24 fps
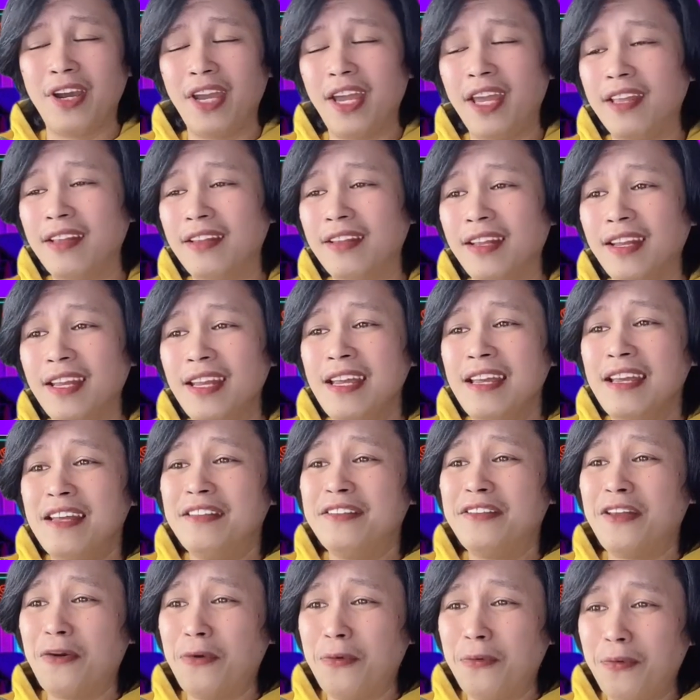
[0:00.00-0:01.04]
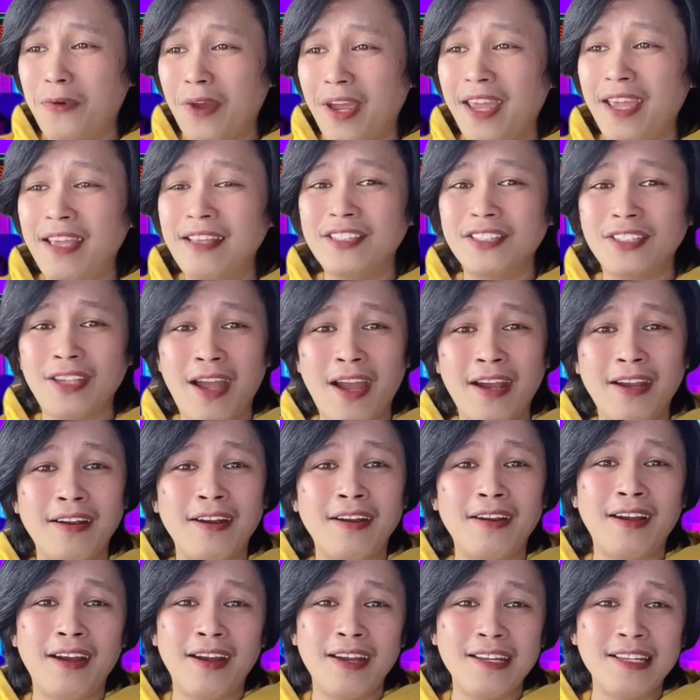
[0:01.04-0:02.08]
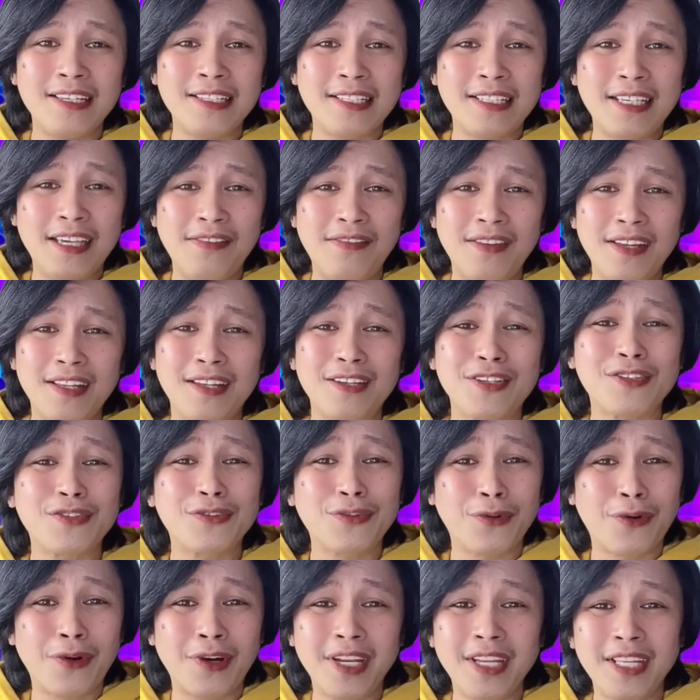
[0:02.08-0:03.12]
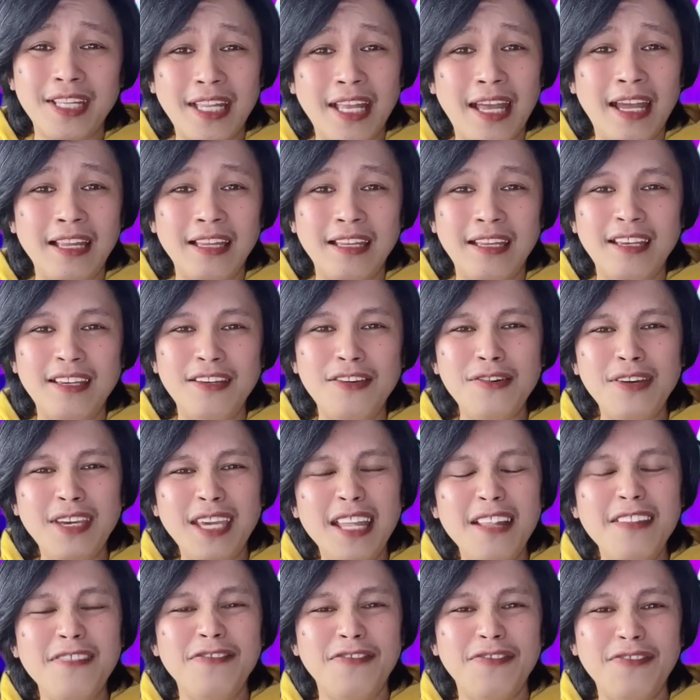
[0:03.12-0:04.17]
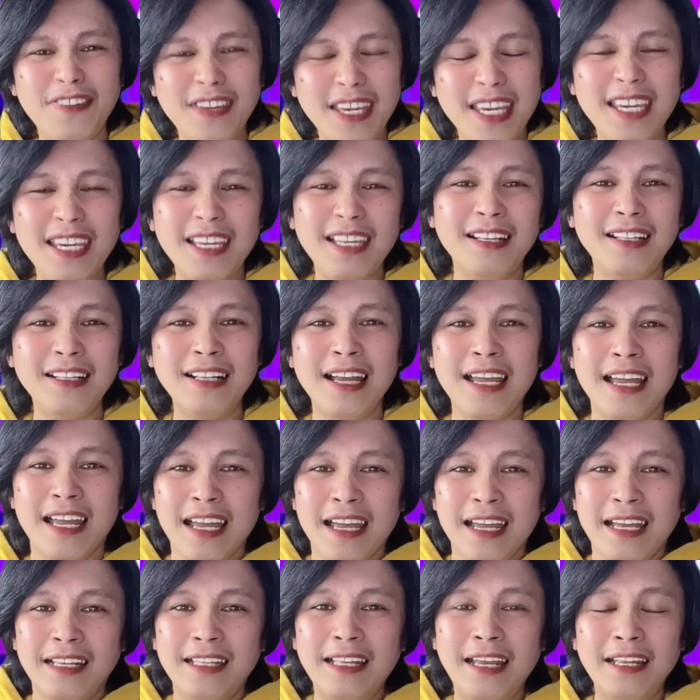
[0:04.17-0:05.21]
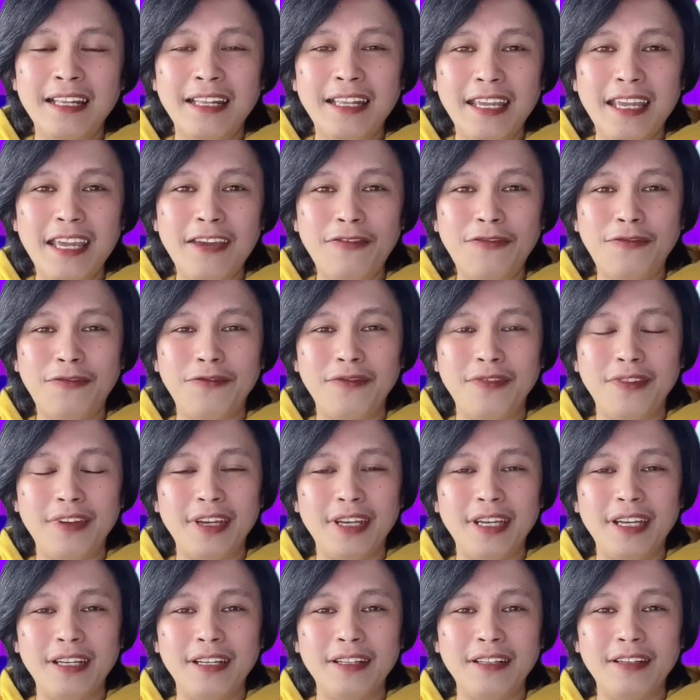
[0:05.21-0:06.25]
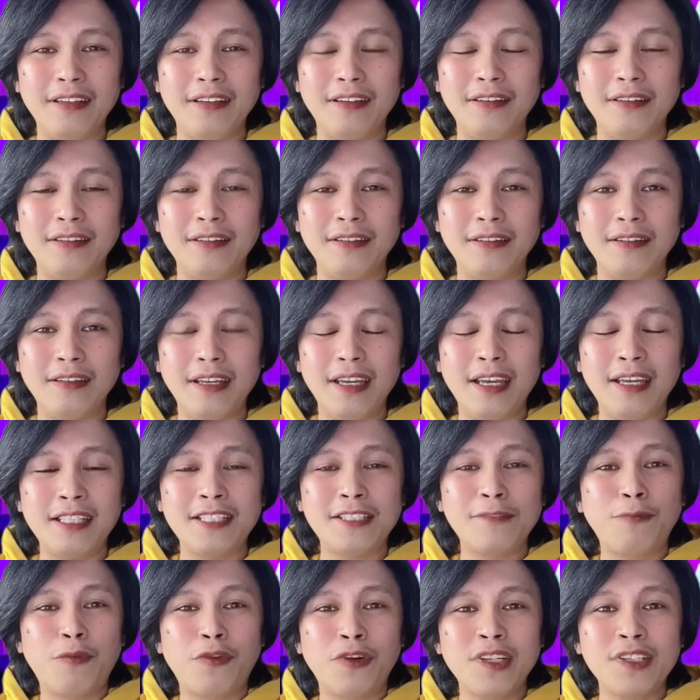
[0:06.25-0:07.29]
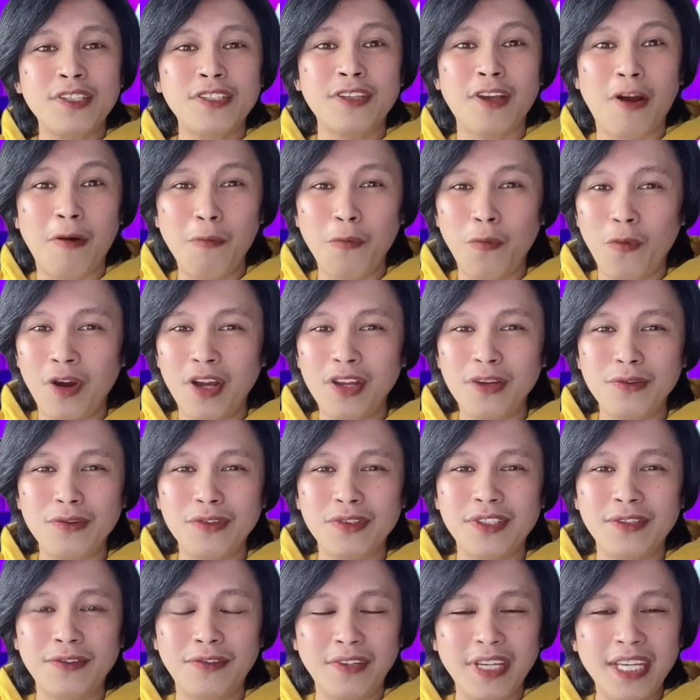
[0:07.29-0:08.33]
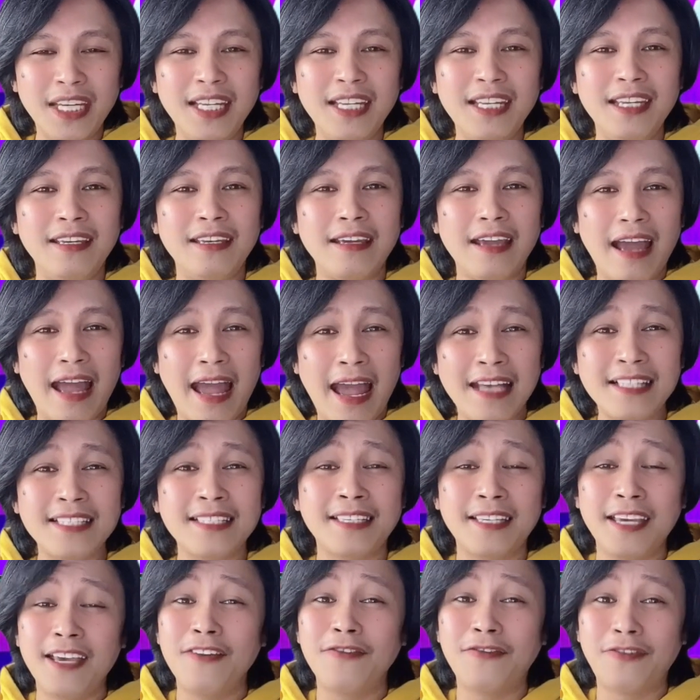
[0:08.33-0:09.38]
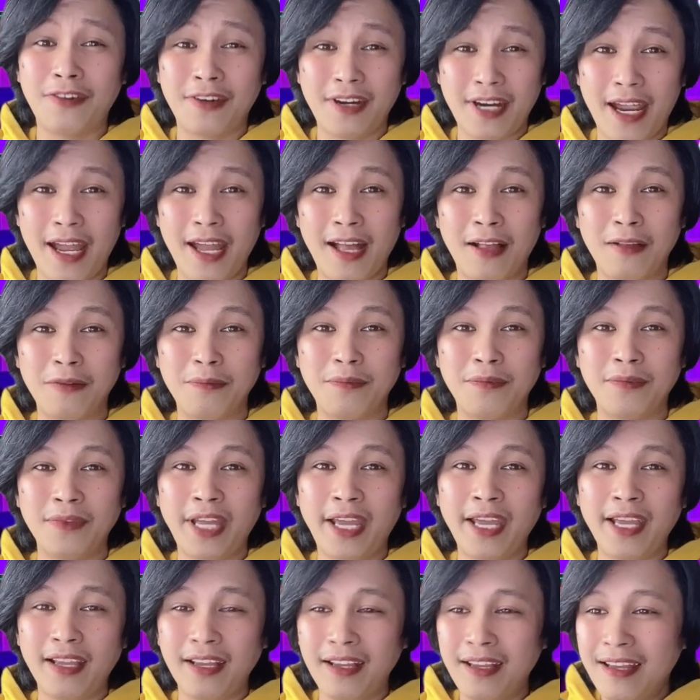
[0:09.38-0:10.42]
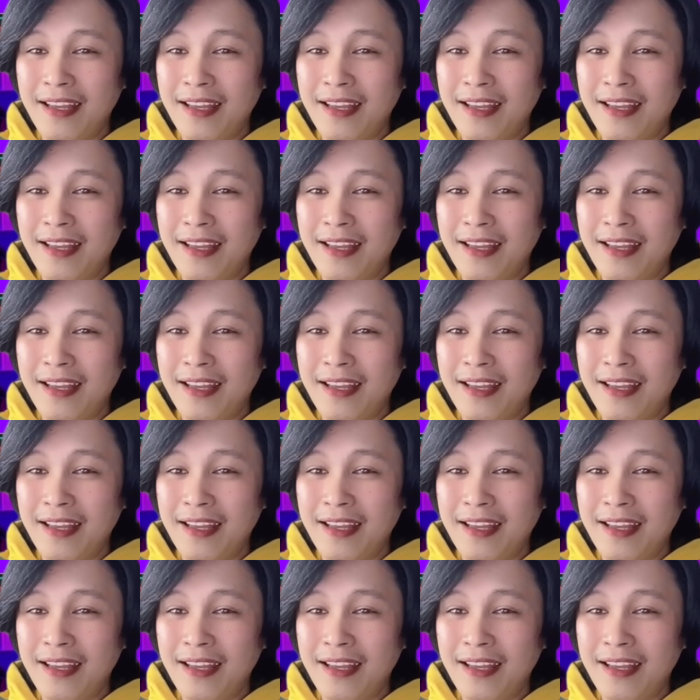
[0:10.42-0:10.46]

and the way Cakra Khan is giving the storytelling. You can feel that if it's for someone who's really asking for help. Like,